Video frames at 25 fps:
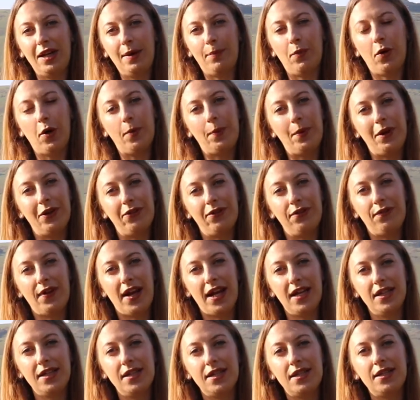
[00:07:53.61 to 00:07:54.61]
popular
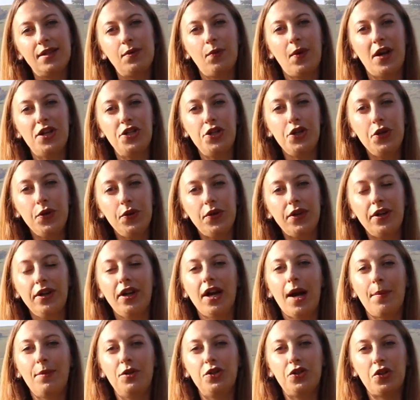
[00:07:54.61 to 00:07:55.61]
events where you can
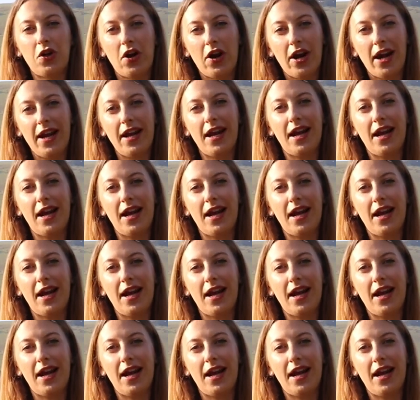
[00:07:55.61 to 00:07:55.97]
come and try